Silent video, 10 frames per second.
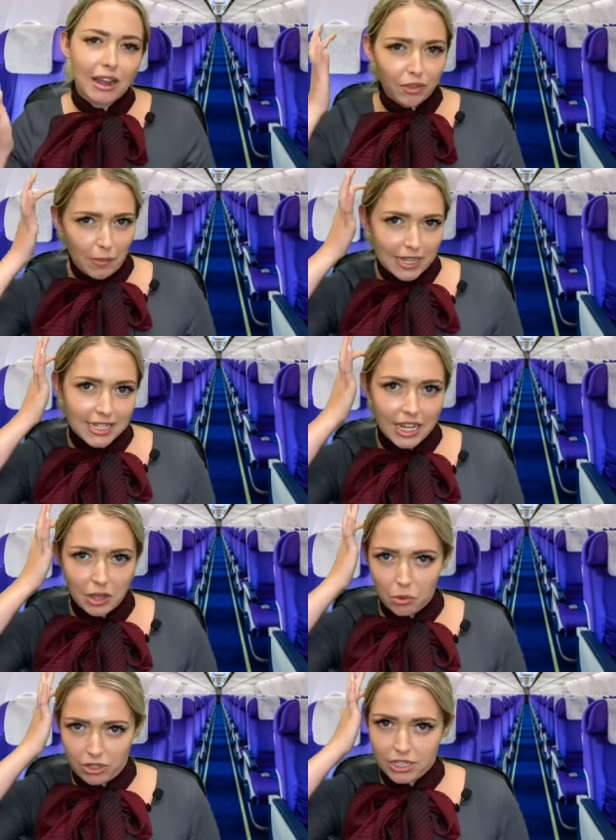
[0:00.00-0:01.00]
the best seat
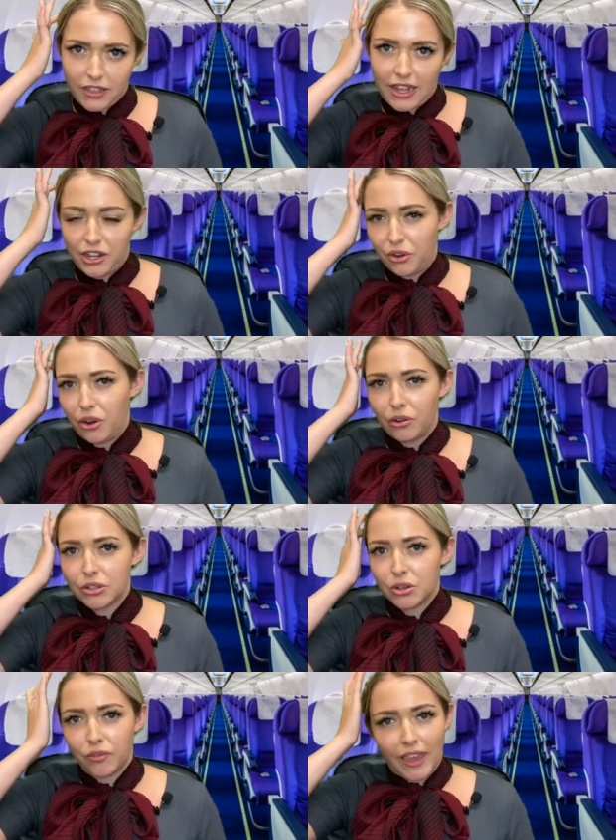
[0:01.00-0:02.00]
you want, so then you're not
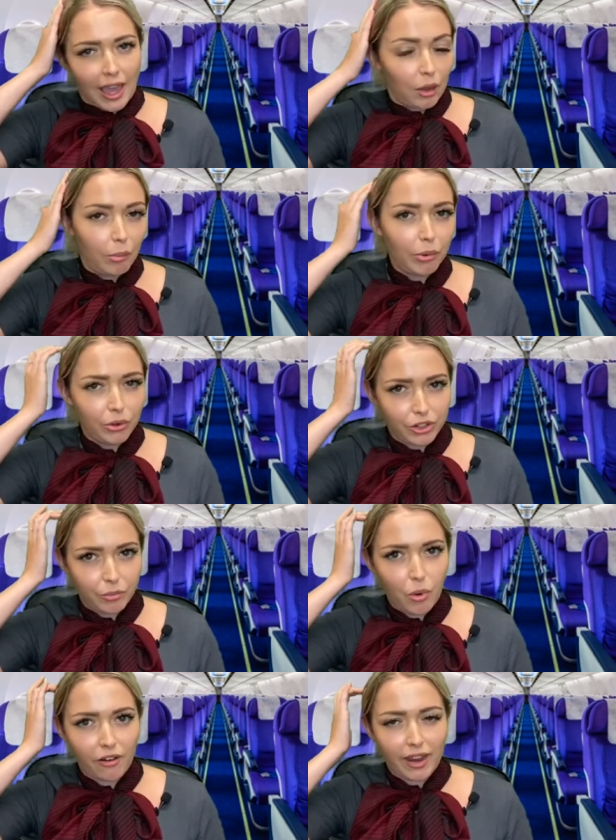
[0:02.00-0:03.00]
sort of getting on board
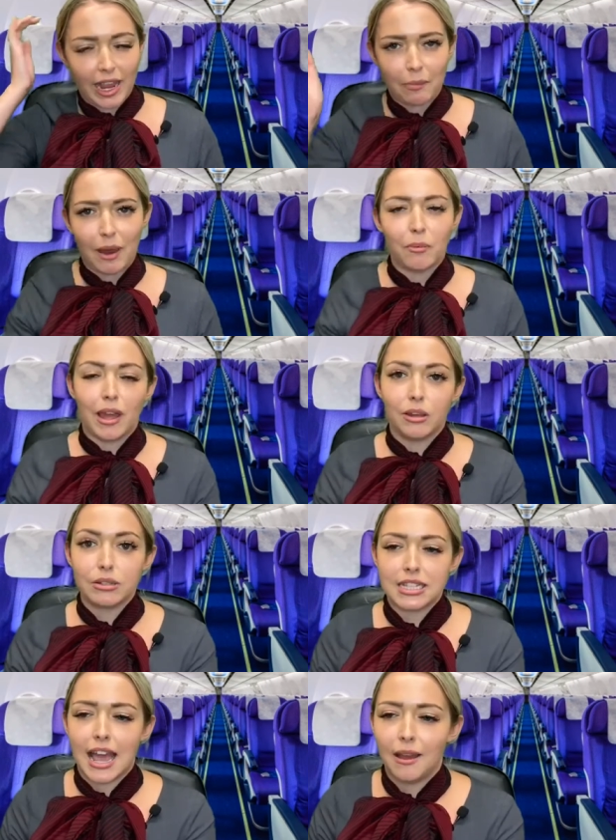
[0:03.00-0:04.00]
and worrying about where you're
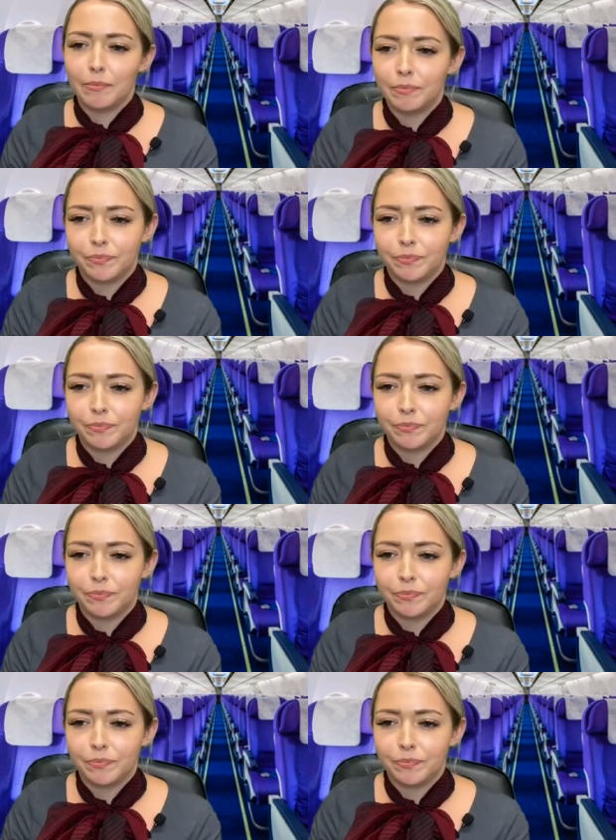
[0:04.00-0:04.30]
sat.